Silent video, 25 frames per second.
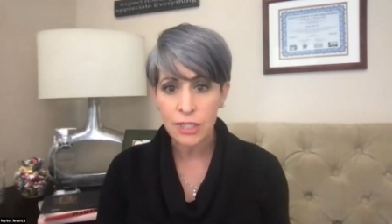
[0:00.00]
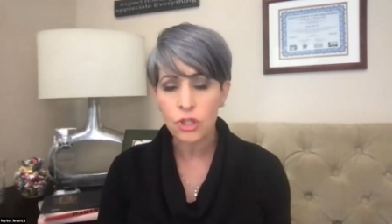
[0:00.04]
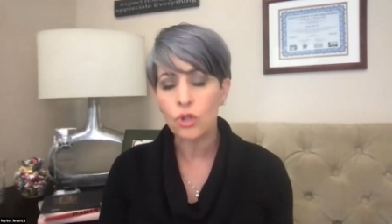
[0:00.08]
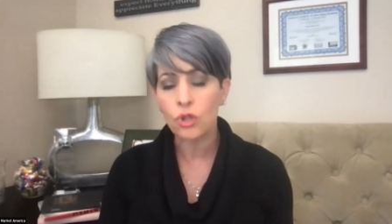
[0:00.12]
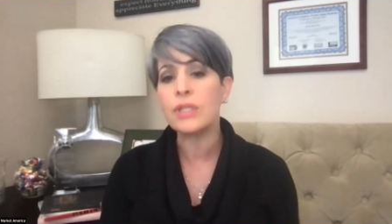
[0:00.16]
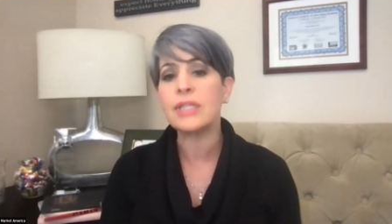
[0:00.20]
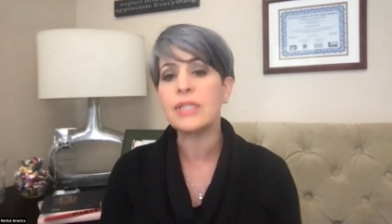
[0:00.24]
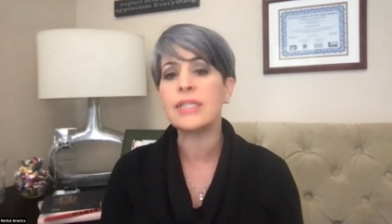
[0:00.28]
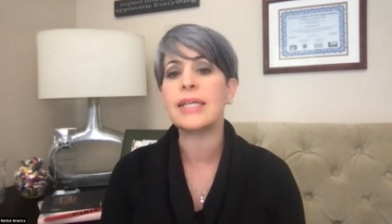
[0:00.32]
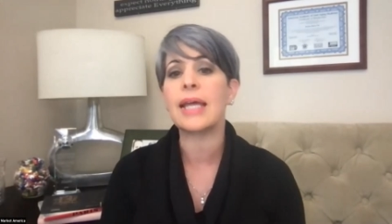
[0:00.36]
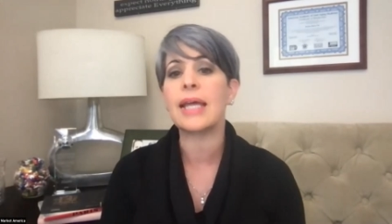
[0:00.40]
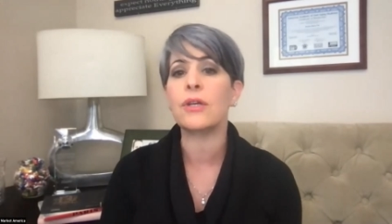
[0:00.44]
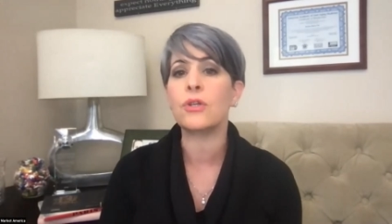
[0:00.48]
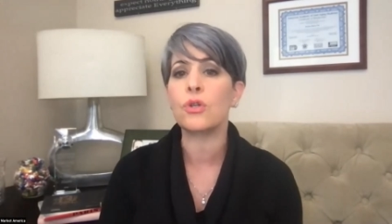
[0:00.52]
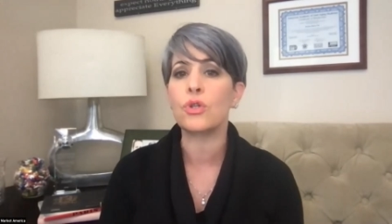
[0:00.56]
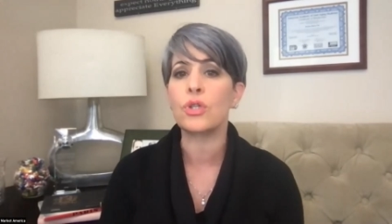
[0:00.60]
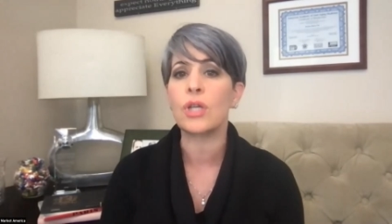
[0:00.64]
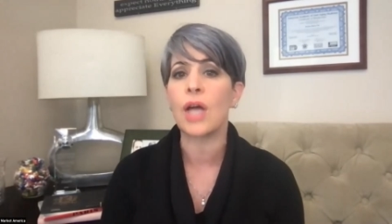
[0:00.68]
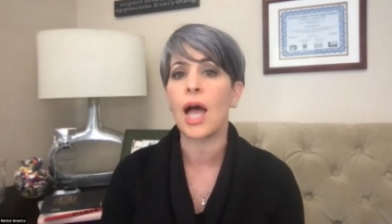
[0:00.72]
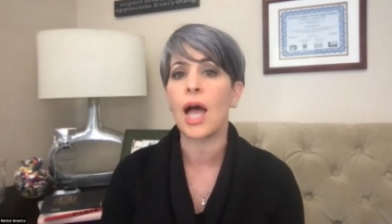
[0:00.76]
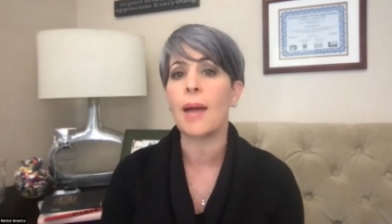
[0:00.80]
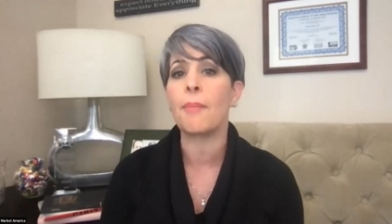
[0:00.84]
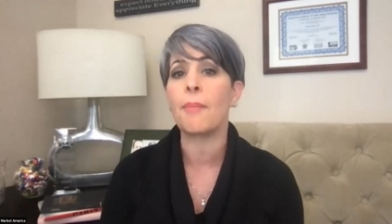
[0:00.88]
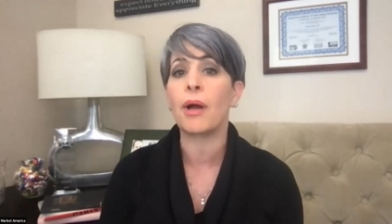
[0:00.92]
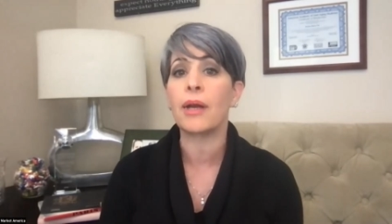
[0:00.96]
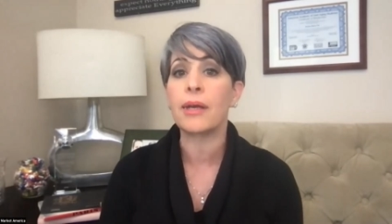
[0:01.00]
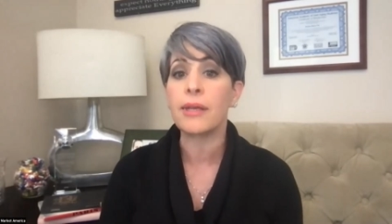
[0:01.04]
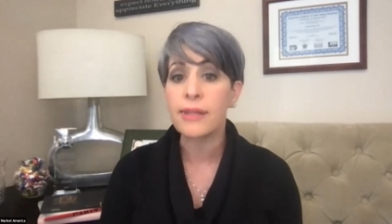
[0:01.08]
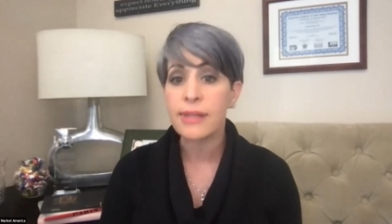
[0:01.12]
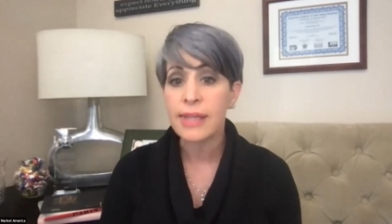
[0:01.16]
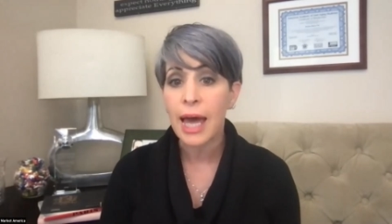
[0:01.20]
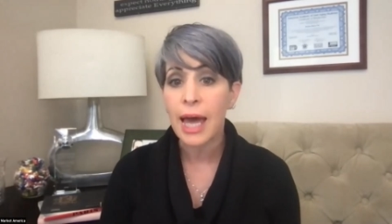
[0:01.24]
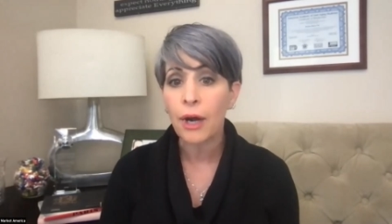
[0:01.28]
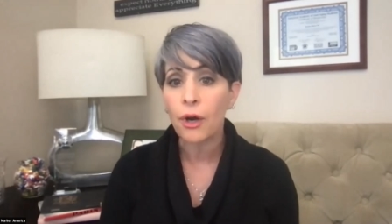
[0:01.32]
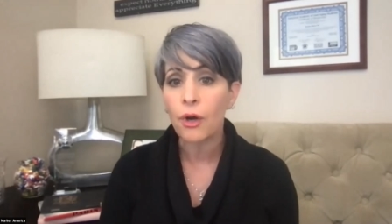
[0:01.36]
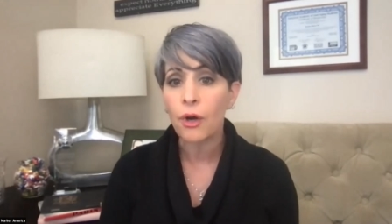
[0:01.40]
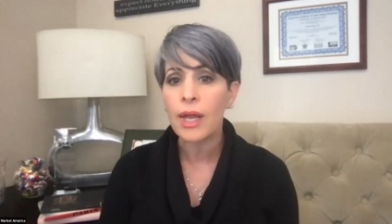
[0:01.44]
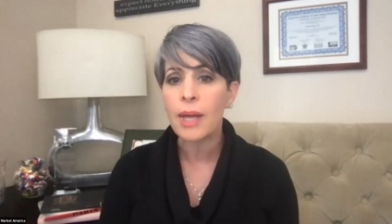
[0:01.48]
Eastern Standard Time on
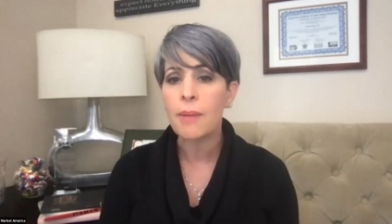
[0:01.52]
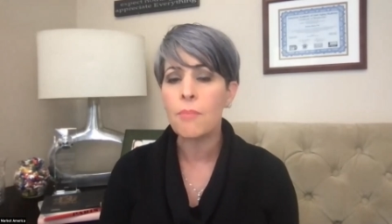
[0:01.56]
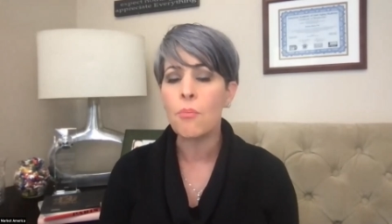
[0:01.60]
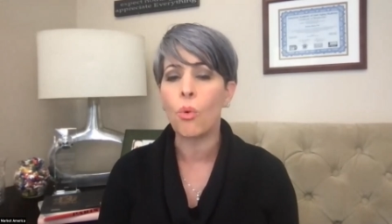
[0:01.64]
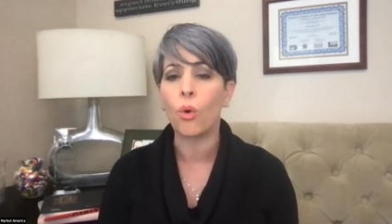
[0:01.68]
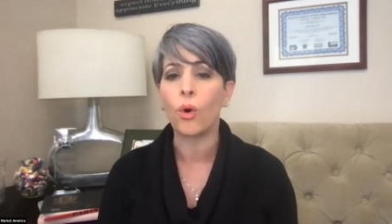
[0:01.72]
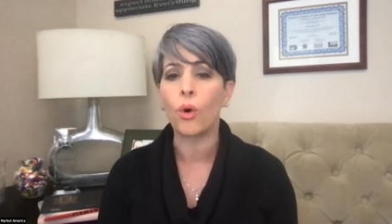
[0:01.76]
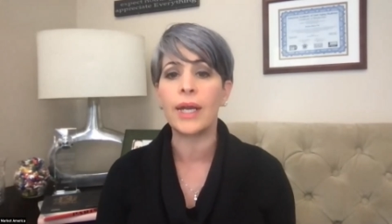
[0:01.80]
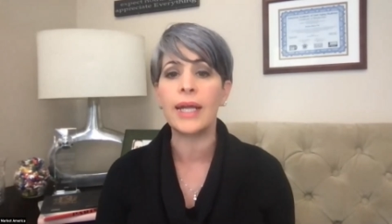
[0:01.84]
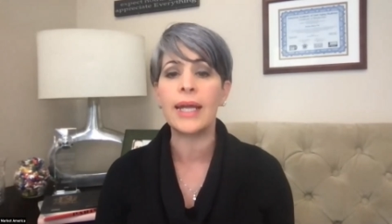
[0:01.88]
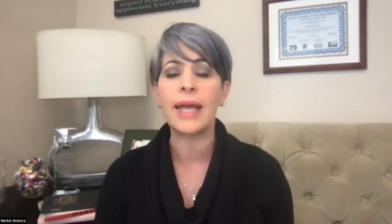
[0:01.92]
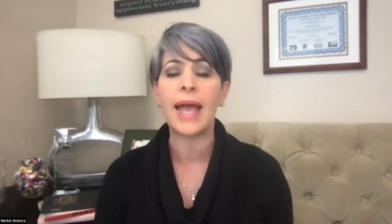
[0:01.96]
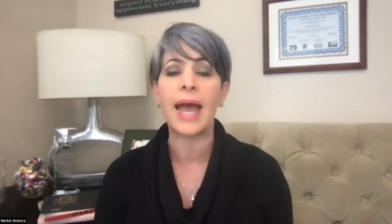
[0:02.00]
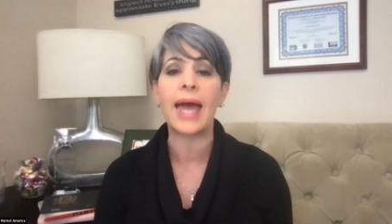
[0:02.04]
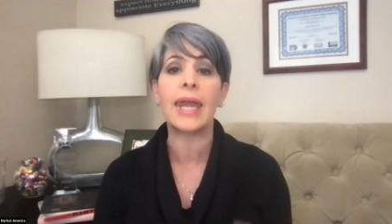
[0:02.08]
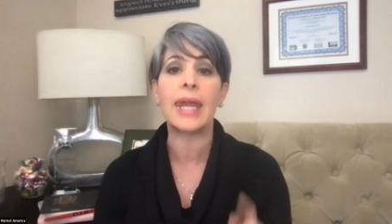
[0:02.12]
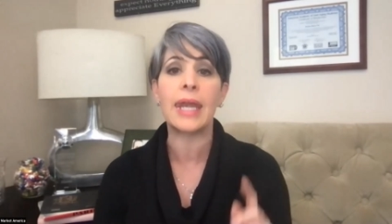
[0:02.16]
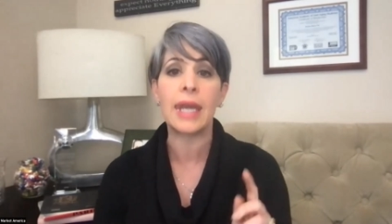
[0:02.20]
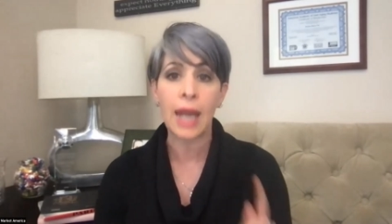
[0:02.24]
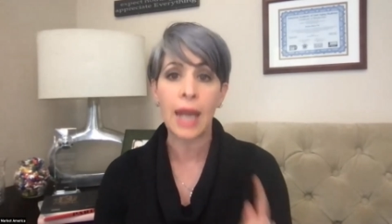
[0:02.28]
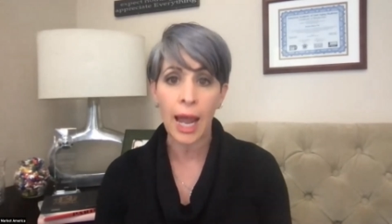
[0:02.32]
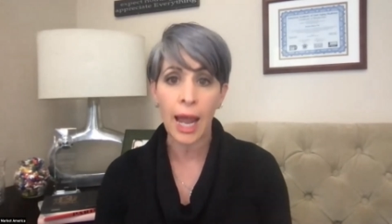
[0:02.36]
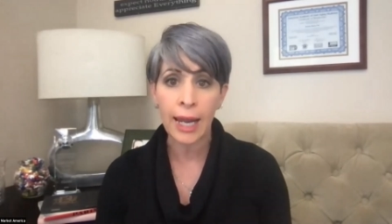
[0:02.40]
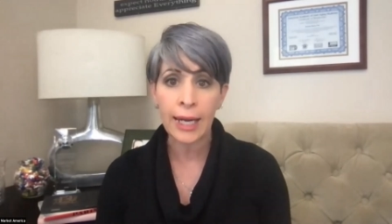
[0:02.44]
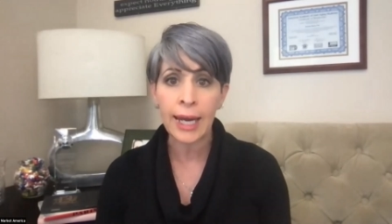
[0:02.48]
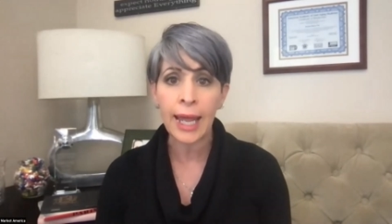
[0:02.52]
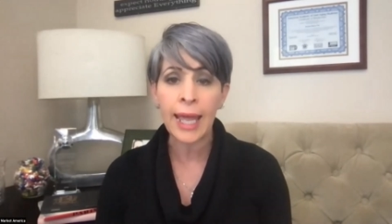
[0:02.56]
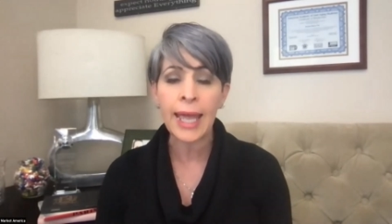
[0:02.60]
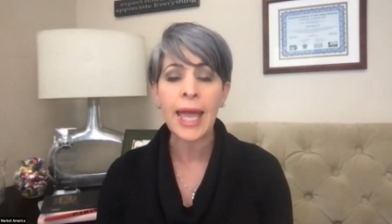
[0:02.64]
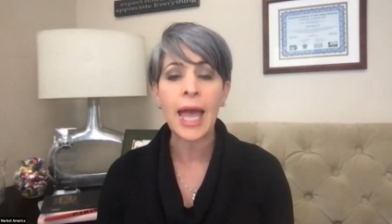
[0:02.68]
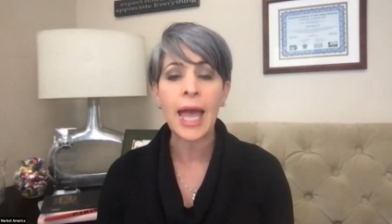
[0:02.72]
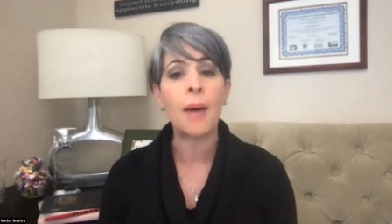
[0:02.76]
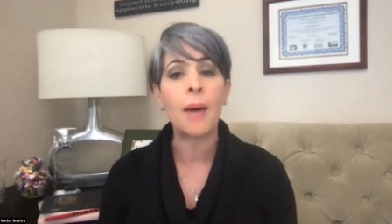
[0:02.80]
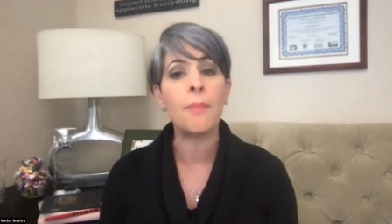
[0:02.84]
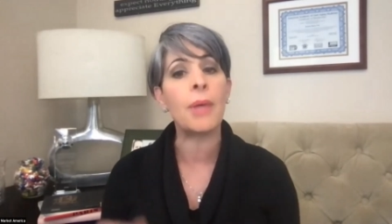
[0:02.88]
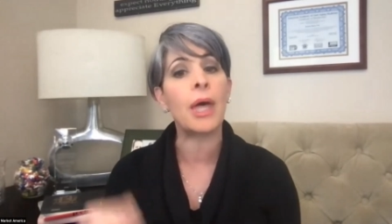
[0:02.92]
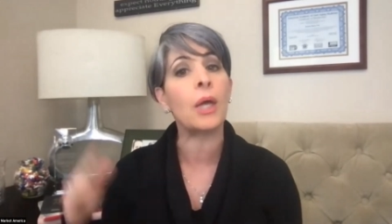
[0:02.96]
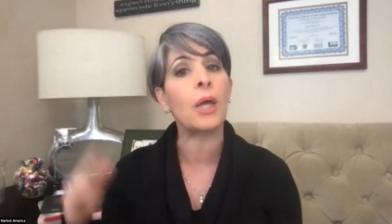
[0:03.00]
Saturday morning at 9
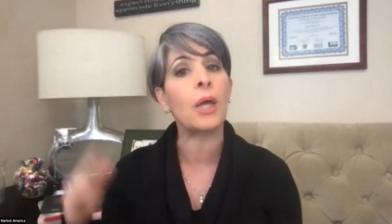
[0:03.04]
a.m.